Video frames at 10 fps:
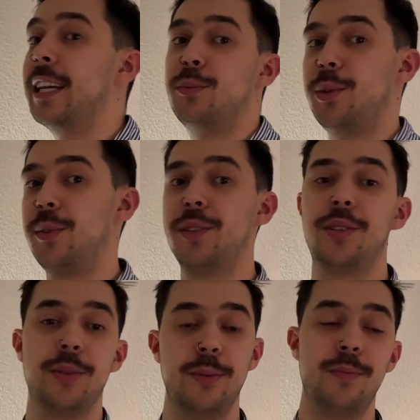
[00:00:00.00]
I would want
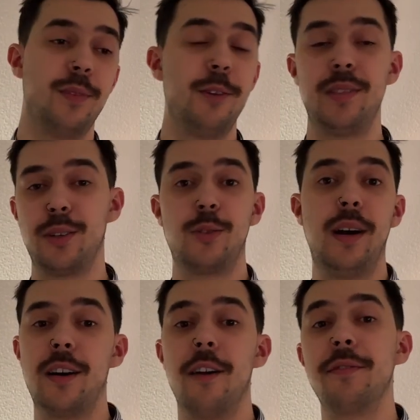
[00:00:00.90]
to upload
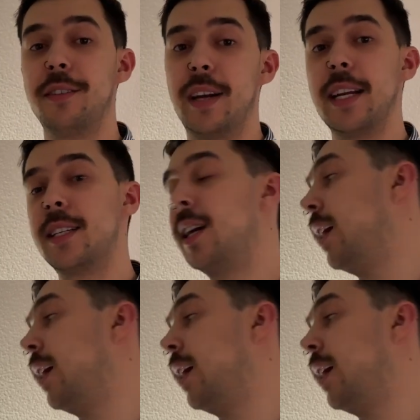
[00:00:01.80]
quite often, right?